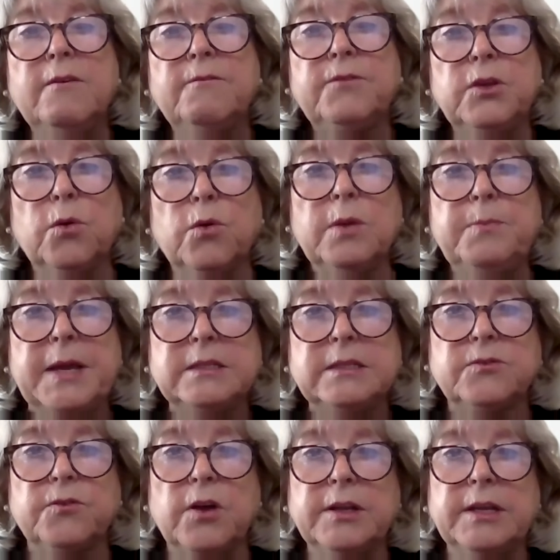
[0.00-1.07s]

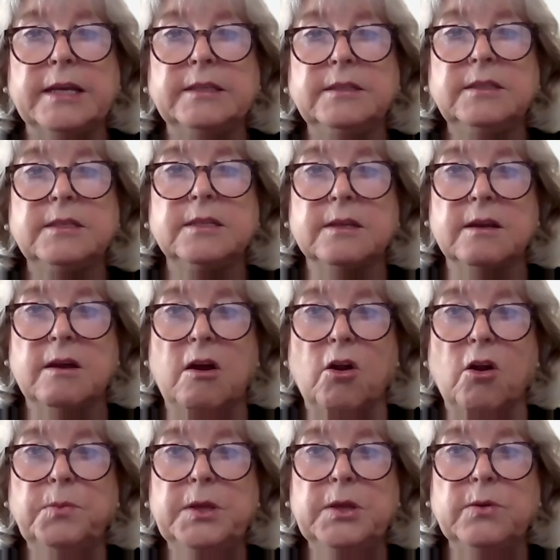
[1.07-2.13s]
Fiori-based front end to the
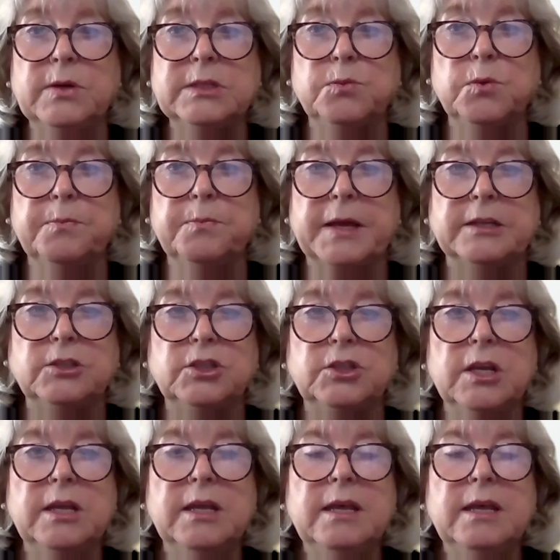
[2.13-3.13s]
CAR POS workbench,